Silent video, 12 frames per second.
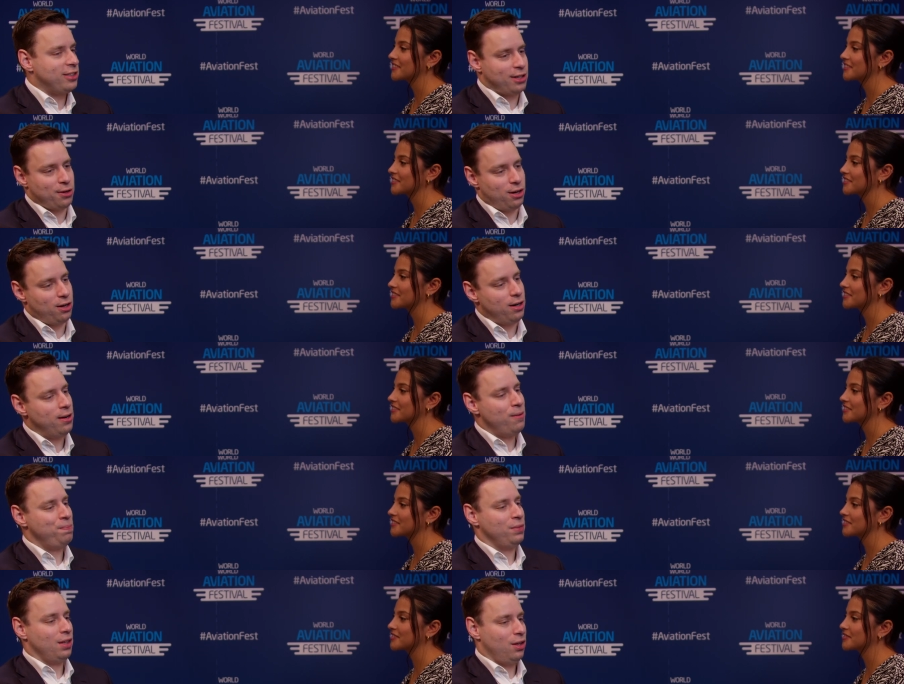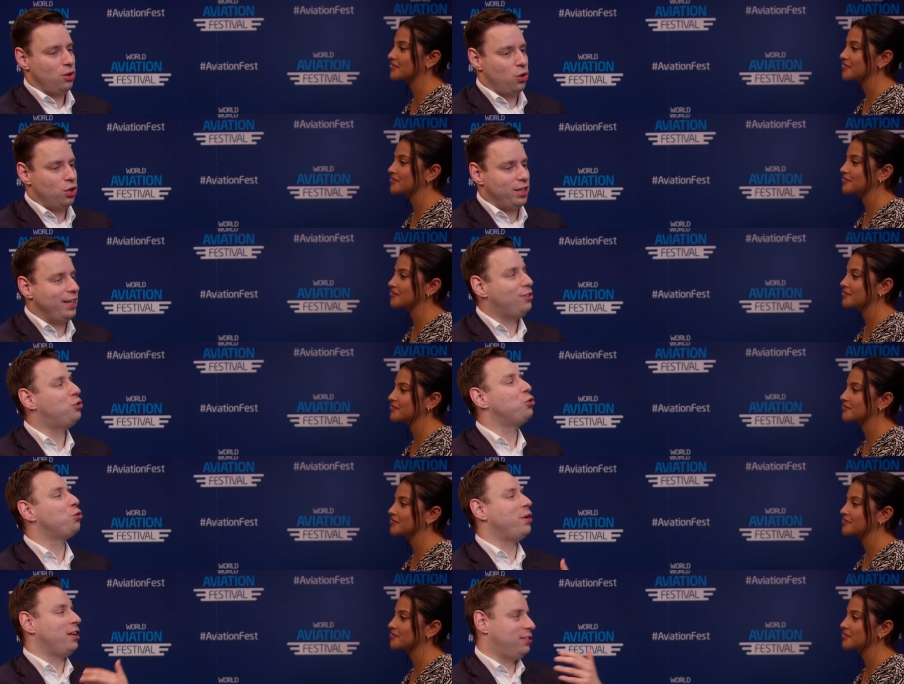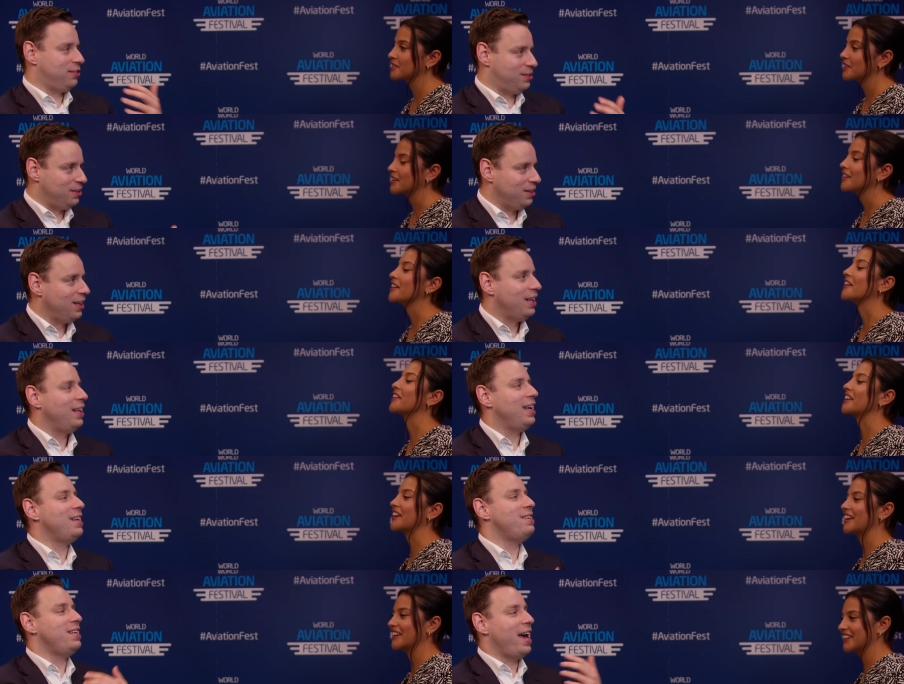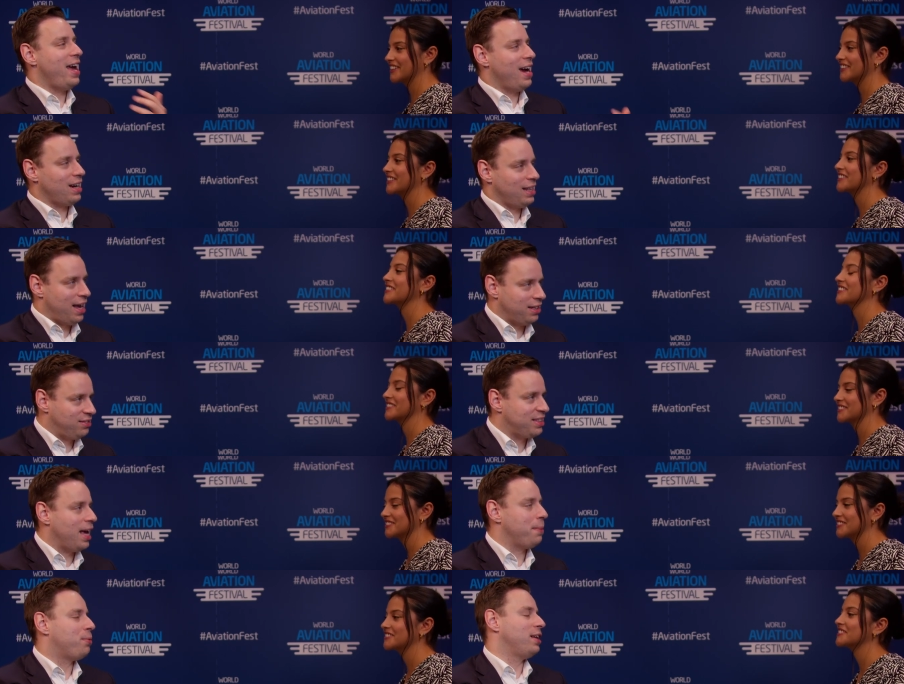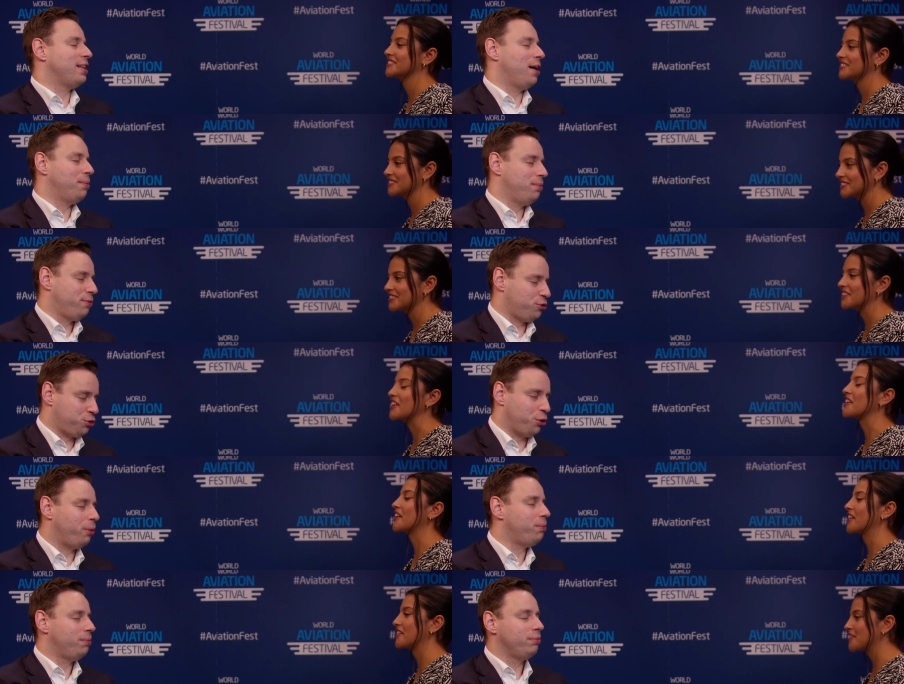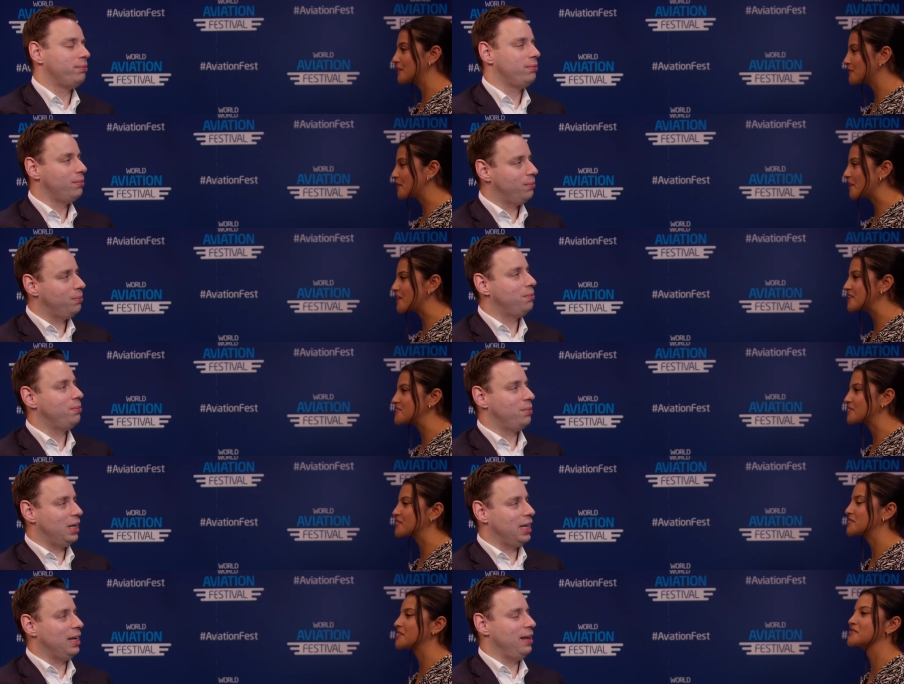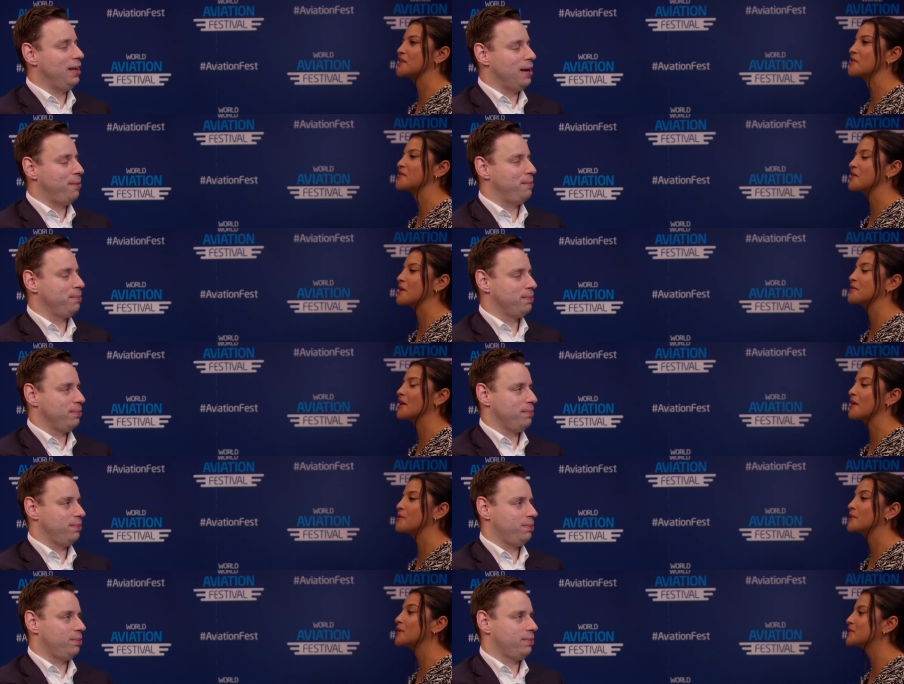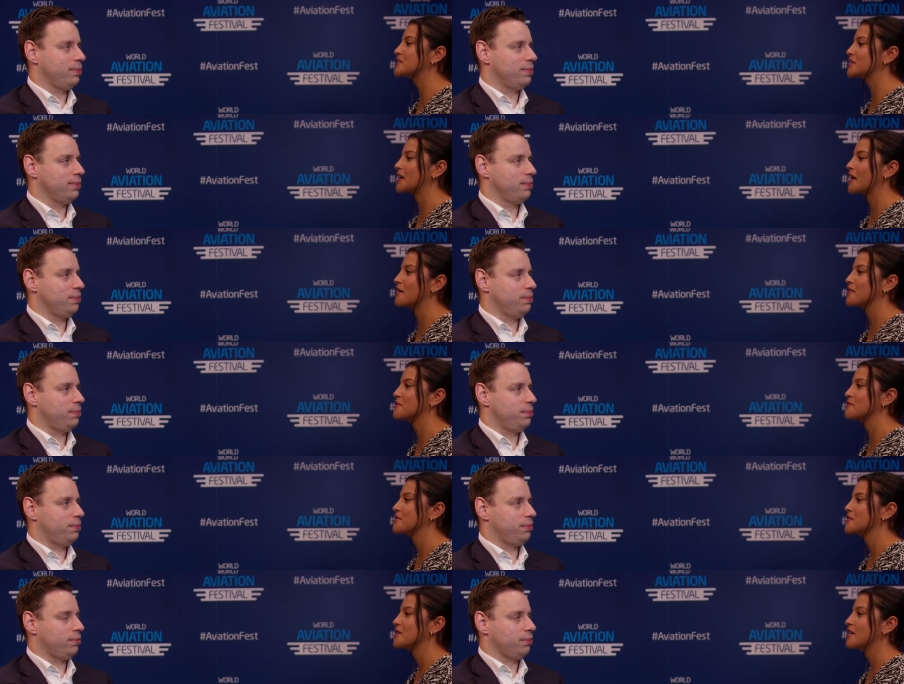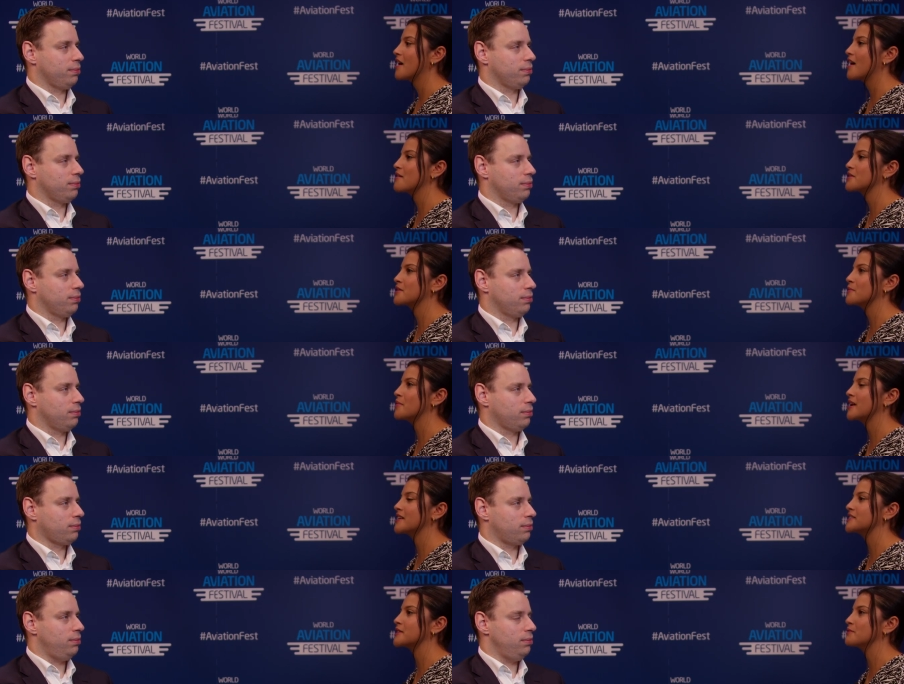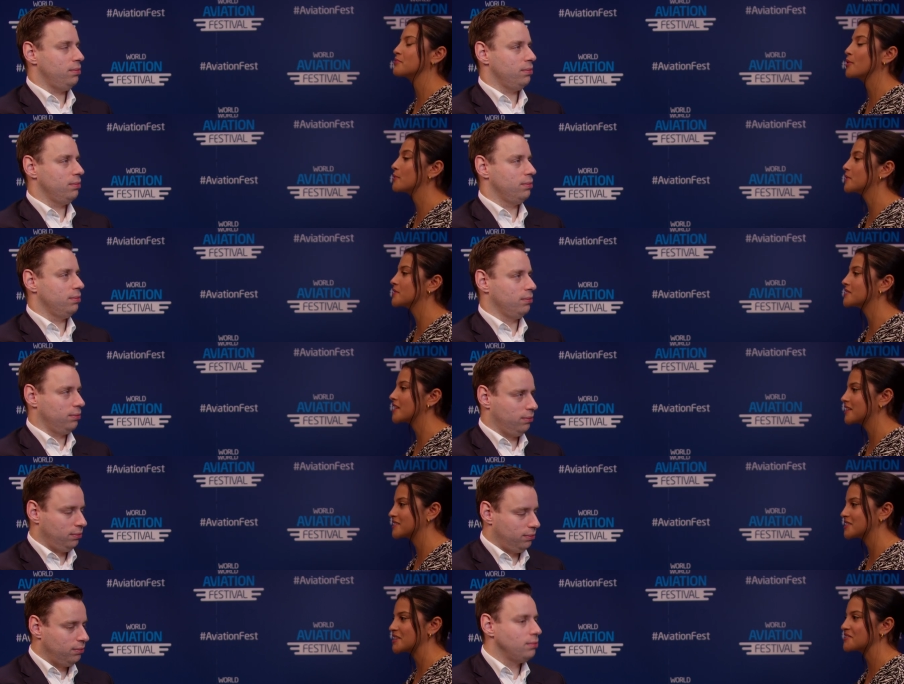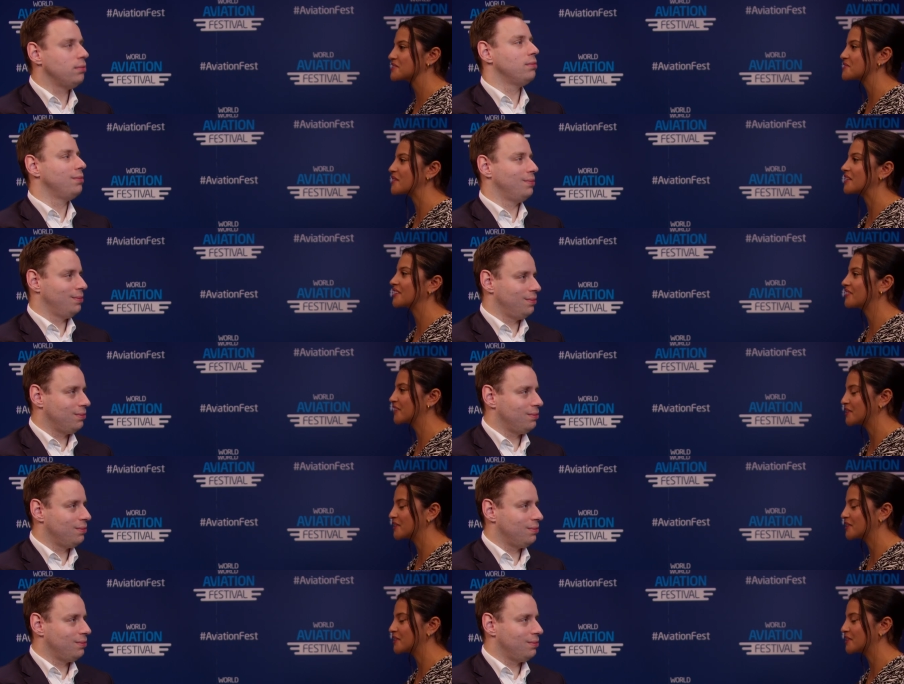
Speaker 1: that are, call it a tourist, in the AI landscape right now, for sure.
Speaker 2: That's very interesting. So, yeah, yeah it would be good to see how how it compares in prominence next year as well if it